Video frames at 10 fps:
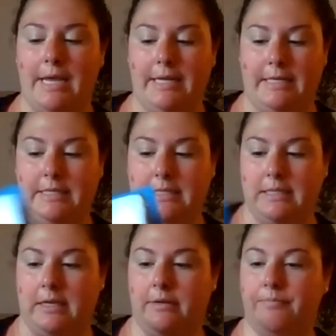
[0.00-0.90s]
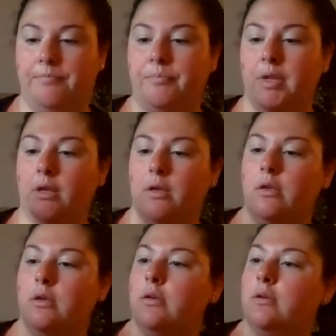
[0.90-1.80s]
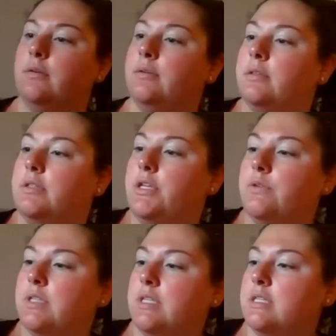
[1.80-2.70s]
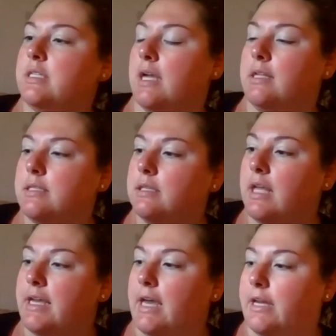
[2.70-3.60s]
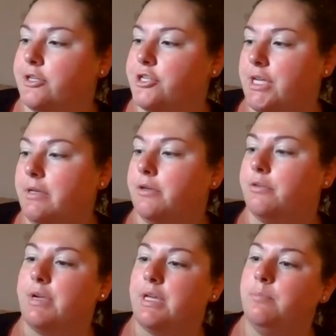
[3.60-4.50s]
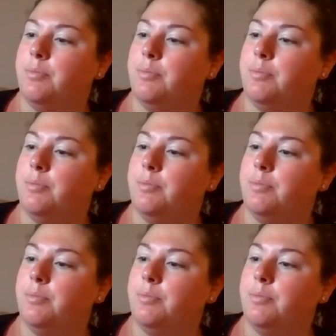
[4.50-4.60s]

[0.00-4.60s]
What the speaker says: it needs the sun. Using the sun's light energy, green